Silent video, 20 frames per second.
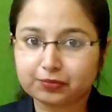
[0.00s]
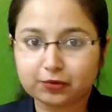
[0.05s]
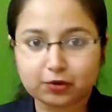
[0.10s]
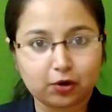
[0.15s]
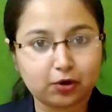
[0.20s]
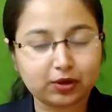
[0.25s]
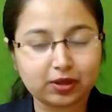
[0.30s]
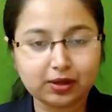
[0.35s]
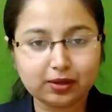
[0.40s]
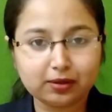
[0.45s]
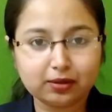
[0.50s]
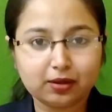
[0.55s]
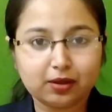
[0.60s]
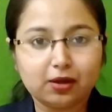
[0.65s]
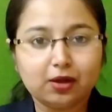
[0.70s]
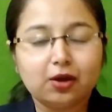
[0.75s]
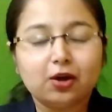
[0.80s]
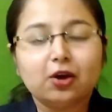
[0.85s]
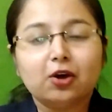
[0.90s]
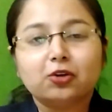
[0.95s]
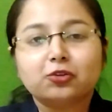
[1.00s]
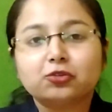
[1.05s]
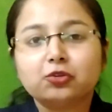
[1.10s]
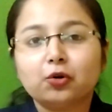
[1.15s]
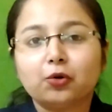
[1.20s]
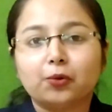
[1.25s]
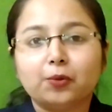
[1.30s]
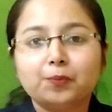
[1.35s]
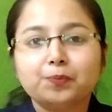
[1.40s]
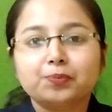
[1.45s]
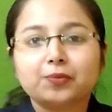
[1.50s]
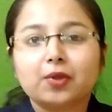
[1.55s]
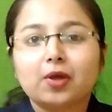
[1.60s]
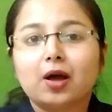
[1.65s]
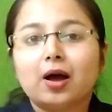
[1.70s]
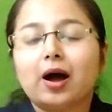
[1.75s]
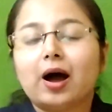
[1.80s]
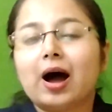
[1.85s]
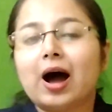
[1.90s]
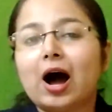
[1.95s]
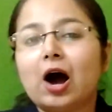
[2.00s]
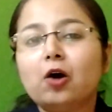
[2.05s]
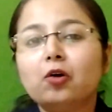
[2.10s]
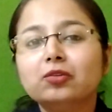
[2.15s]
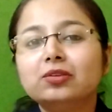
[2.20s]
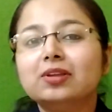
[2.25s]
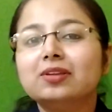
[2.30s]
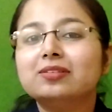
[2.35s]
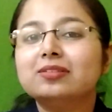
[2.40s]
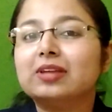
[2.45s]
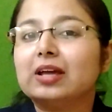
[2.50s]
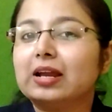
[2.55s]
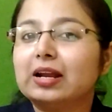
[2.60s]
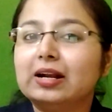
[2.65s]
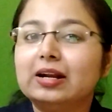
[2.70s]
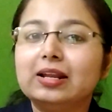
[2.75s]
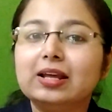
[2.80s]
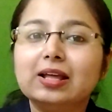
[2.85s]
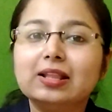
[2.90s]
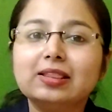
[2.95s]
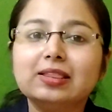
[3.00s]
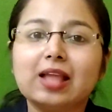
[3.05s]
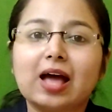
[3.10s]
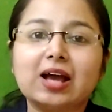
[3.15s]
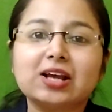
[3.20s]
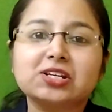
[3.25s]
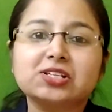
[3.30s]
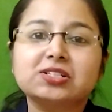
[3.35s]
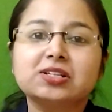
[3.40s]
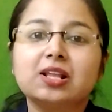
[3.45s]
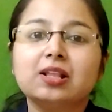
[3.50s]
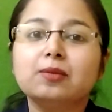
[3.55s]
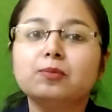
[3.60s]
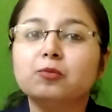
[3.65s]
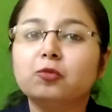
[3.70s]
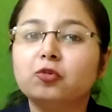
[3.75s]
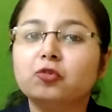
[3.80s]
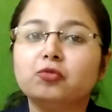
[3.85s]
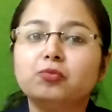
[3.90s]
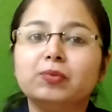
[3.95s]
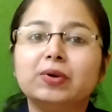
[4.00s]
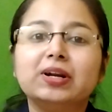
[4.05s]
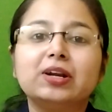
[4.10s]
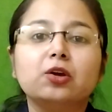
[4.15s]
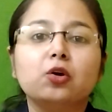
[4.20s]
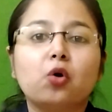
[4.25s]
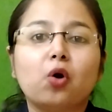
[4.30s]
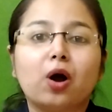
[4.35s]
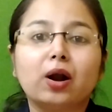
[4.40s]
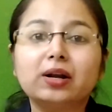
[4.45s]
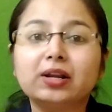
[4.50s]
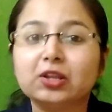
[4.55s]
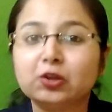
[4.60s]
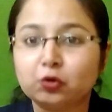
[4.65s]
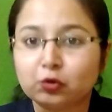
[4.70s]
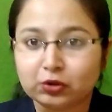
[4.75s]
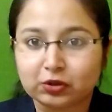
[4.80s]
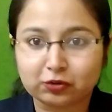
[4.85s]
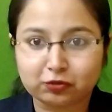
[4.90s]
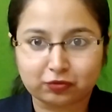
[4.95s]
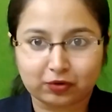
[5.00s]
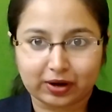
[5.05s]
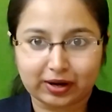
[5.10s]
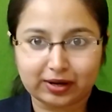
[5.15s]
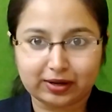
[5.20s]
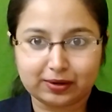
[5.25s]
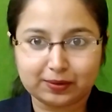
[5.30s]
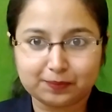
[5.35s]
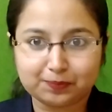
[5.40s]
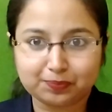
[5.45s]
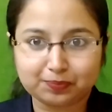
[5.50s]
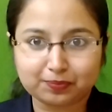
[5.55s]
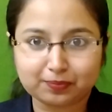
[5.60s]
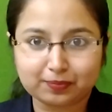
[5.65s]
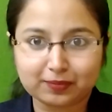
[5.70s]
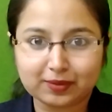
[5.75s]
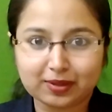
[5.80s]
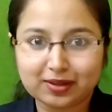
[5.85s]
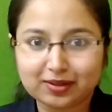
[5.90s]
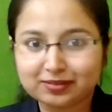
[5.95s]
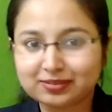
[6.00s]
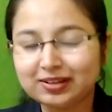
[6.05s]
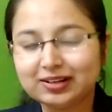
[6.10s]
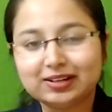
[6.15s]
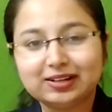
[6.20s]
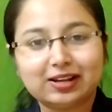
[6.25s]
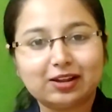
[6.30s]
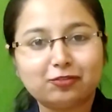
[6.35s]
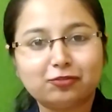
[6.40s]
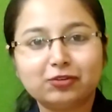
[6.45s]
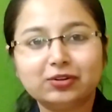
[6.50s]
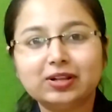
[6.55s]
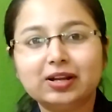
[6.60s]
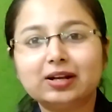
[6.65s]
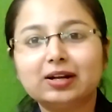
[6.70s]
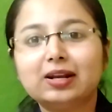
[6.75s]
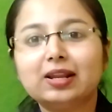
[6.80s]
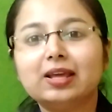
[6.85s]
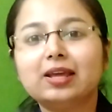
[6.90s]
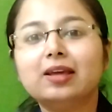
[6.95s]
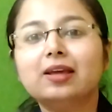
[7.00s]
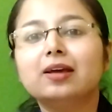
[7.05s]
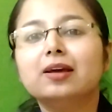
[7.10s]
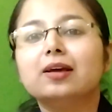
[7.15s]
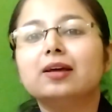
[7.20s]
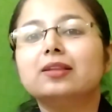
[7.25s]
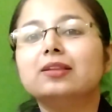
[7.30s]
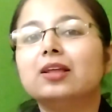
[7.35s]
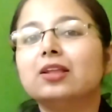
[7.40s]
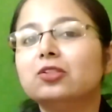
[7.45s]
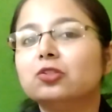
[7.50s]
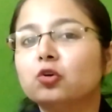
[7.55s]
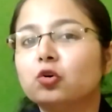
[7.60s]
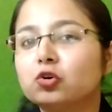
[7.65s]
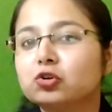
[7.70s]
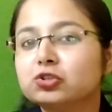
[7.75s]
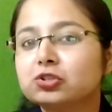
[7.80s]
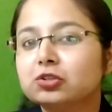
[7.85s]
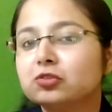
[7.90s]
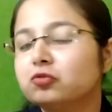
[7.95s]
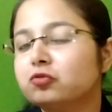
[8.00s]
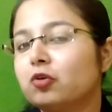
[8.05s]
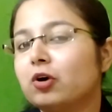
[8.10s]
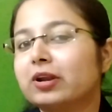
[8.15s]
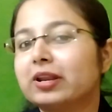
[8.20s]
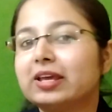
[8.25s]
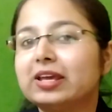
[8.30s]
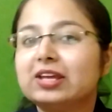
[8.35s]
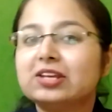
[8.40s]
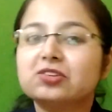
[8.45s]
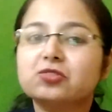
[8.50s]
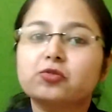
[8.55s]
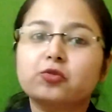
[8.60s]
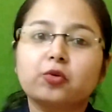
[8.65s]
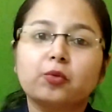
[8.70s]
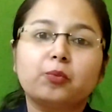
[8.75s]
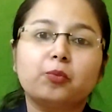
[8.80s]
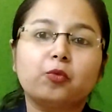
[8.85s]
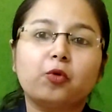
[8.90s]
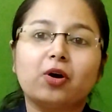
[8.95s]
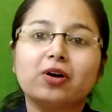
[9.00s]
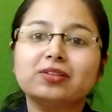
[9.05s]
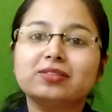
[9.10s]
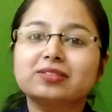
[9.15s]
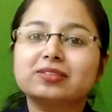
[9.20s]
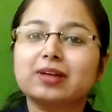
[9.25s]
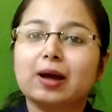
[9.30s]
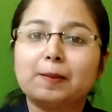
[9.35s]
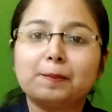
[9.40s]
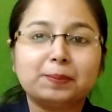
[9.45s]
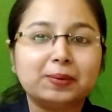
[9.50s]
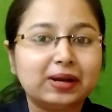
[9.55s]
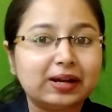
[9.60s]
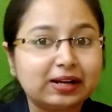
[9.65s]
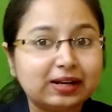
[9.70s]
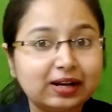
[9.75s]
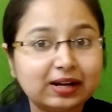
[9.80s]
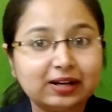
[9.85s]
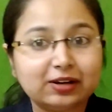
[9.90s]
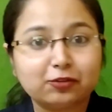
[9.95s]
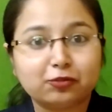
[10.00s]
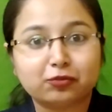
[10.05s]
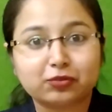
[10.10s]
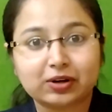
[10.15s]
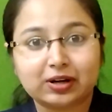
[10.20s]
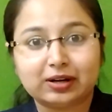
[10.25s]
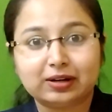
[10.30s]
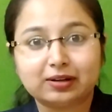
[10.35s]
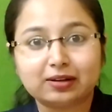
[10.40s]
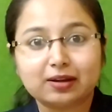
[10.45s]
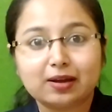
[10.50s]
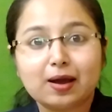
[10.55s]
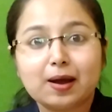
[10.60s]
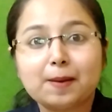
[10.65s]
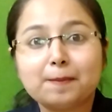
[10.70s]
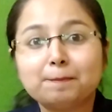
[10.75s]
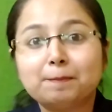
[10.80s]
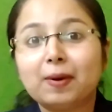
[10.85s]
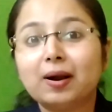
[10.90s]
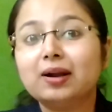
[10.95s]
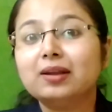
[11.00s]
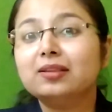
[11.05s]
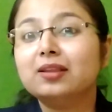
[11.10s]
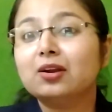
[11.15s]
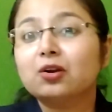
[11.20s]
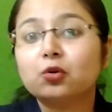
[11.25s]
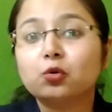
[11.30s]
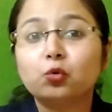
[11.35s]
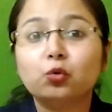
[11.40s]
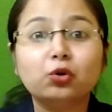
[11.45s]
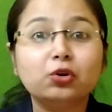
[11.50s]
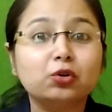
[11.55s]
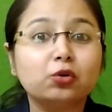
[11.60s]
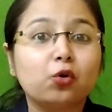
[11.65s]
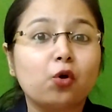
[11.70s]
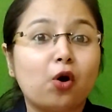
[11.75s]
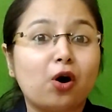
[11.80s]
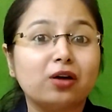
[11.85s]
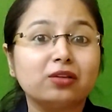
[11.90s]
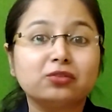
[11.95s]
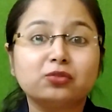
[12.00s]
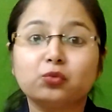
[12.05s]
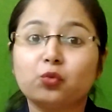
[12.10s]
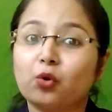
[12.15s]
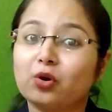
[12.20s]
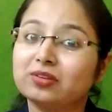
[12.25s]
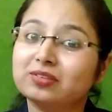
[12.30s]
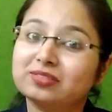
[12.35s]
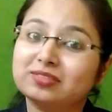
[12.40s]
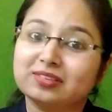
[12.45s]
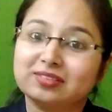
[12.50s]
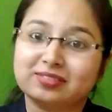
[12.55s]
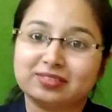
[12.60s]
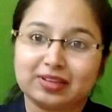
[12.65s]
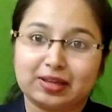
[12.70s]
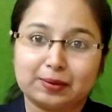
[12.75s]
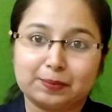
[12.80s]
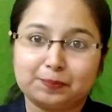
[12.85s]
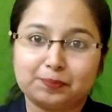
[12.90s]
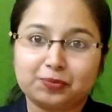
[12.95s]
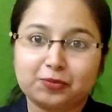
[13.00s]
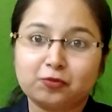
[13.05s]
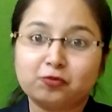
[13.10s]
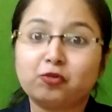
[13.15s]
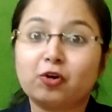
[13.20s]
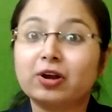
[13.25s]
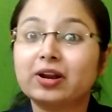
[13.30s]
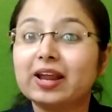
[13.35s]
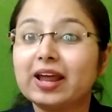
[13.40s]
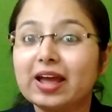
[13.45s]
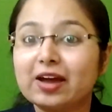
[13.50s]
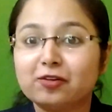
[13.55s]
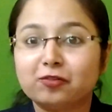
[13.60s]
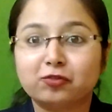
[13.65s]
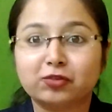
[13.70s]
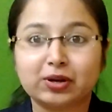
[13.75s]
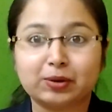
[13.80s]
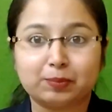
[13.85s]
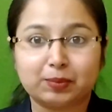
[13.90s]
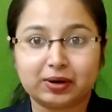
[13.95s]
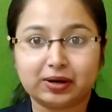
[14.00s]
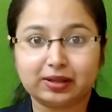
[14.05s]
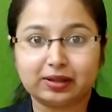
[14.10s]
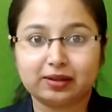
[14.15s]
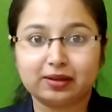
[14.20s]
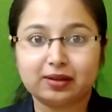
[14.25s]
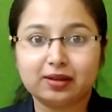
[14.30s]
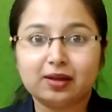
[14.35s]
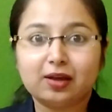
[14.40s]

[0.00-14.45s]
Okay? So, how this Indian national movement got unified? See, definitely the notion for each group was completely different, but the root cause was the same for everybody.